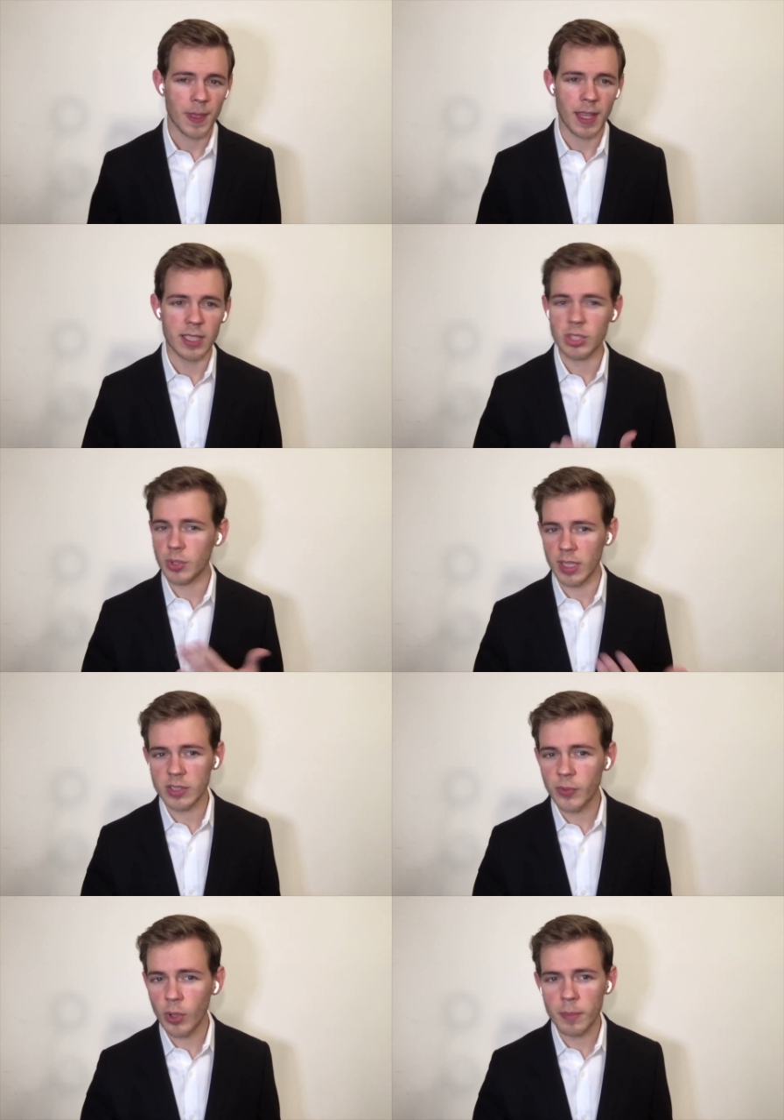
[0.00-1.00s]
its
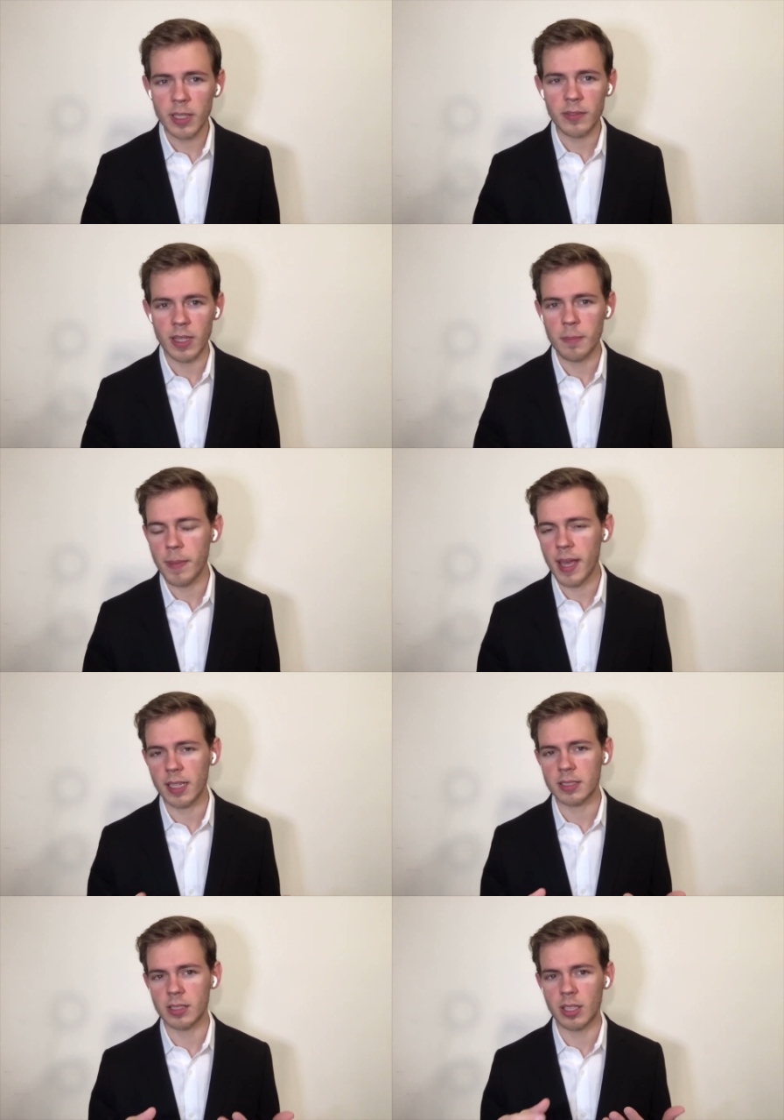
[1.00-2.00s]
transformative
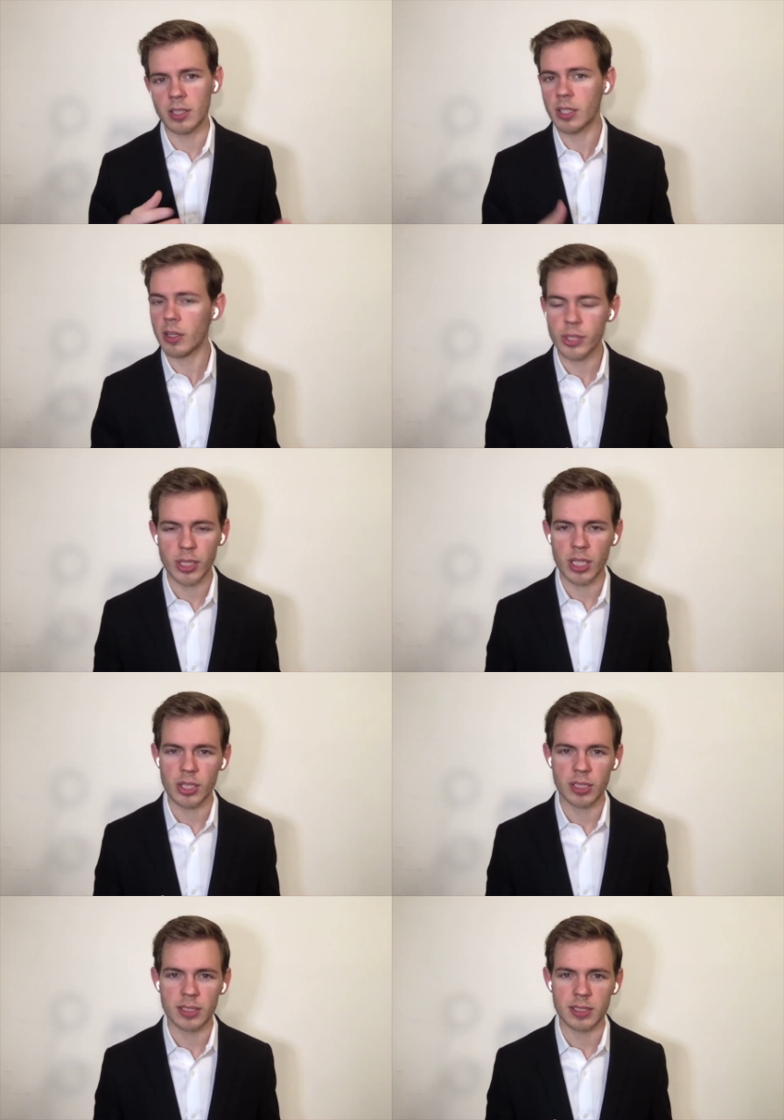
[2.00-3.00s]
impact on
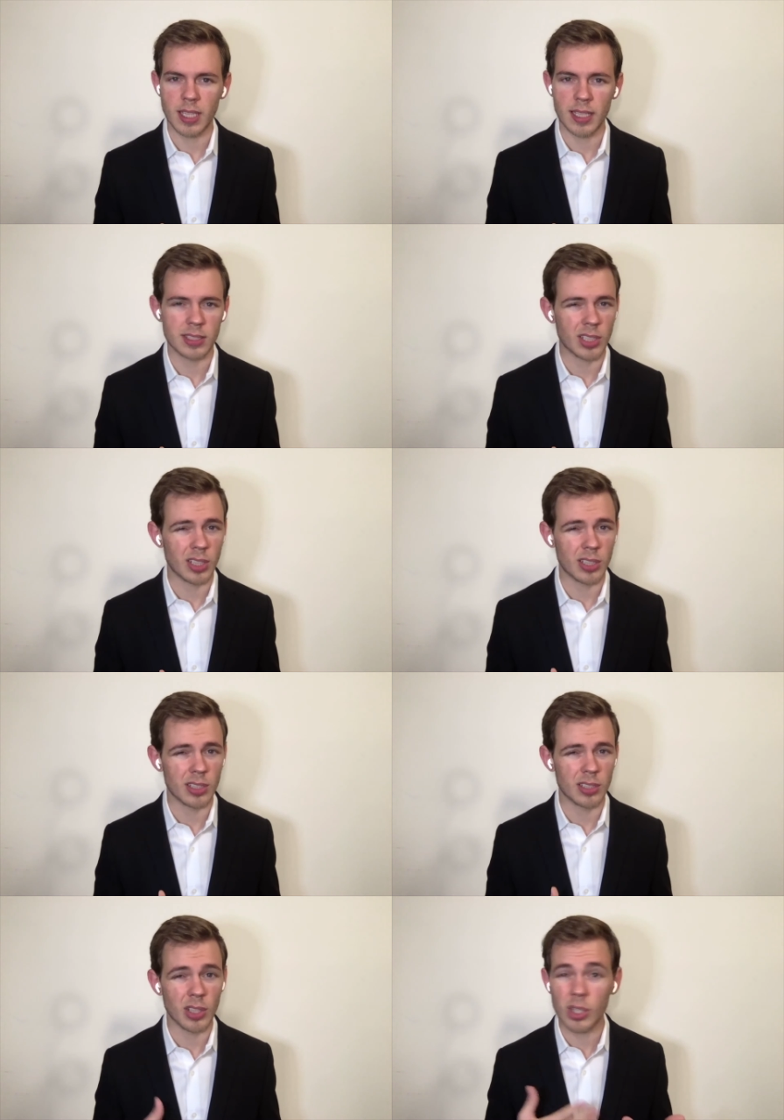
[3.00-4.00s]
negotiations has
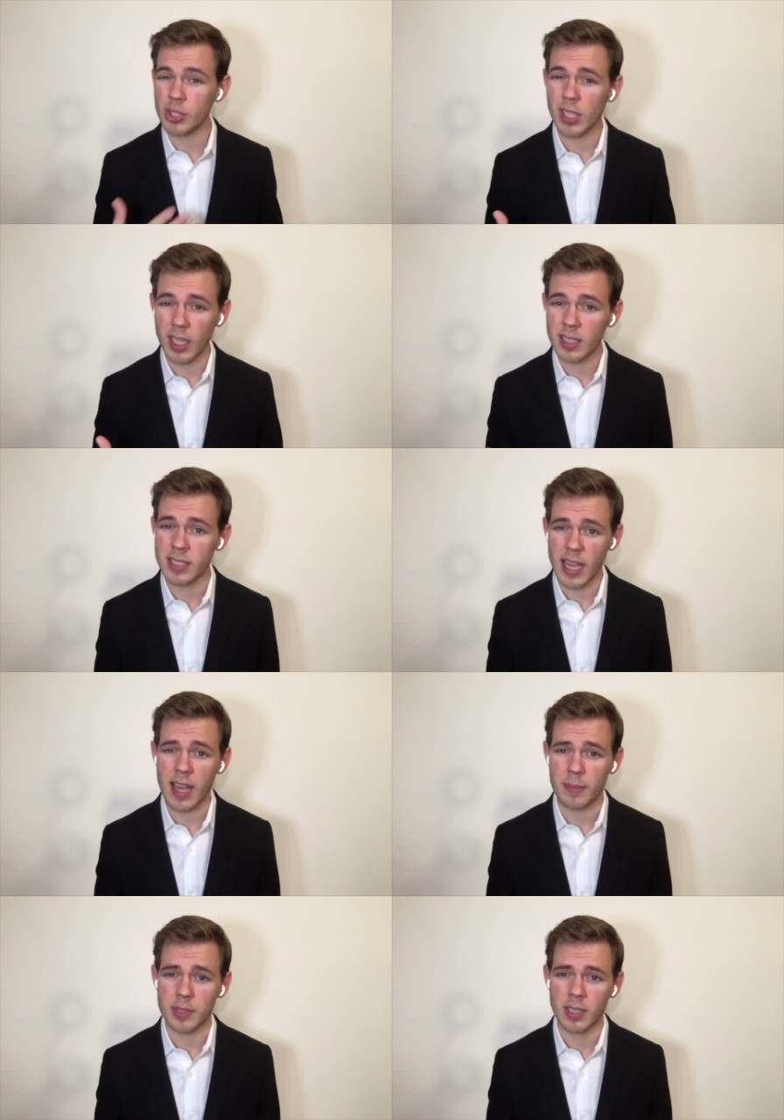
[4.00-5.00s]
gone largely
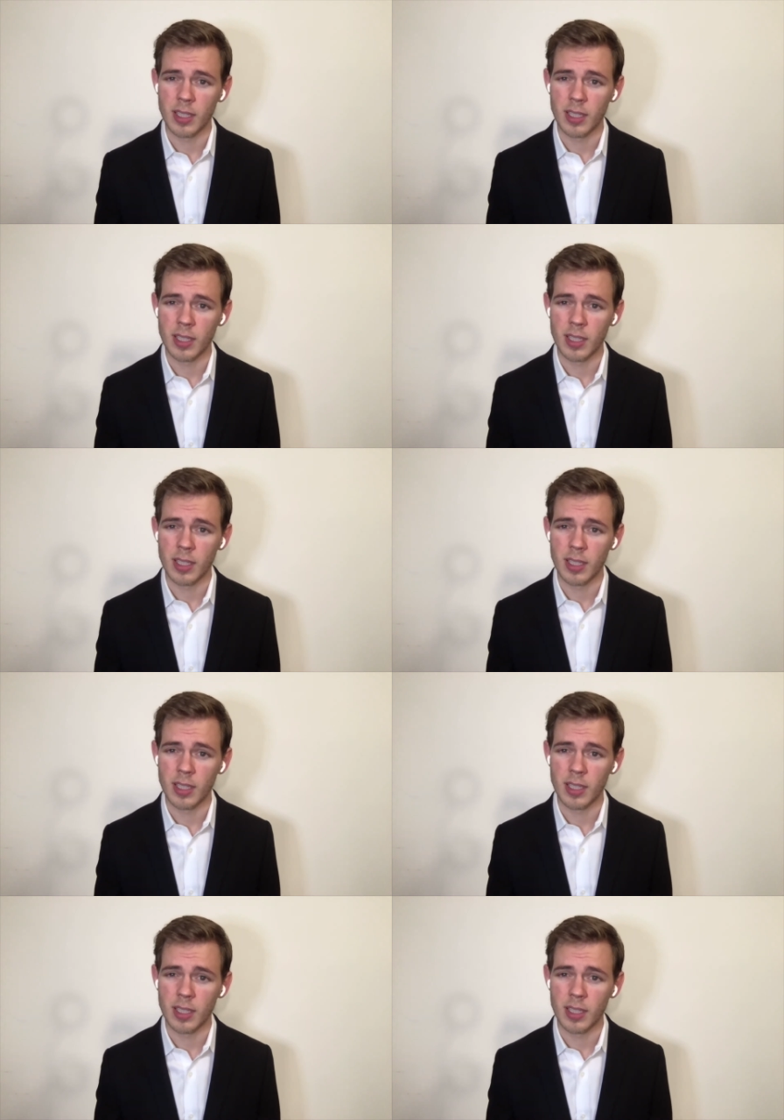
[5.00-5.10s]
untapped.